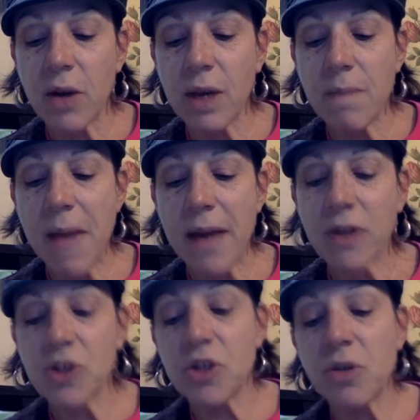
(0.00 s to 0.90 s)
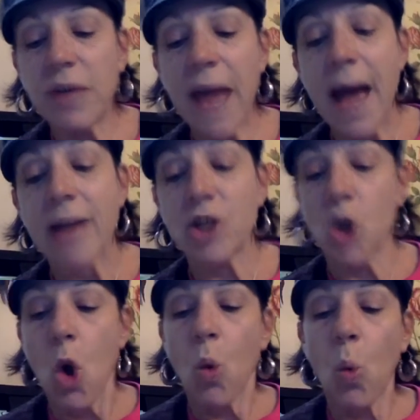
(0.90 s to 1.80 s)
he managed to
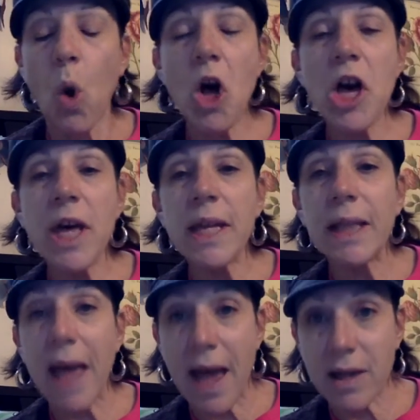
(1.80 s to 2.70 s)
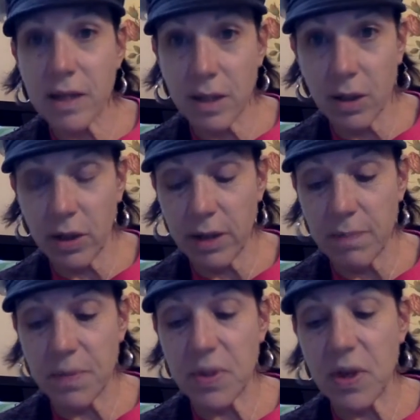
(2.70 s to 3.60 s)
catch one last
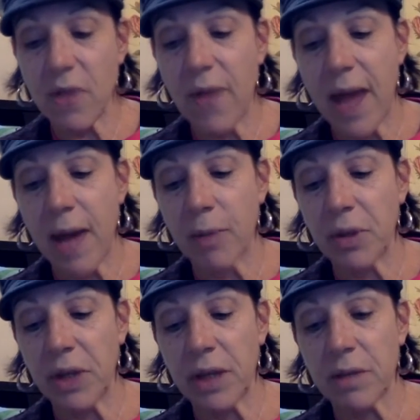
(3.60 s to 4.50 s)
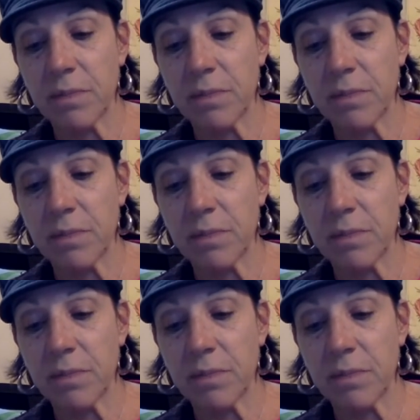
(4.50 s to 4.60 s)
glimpse of Abilene.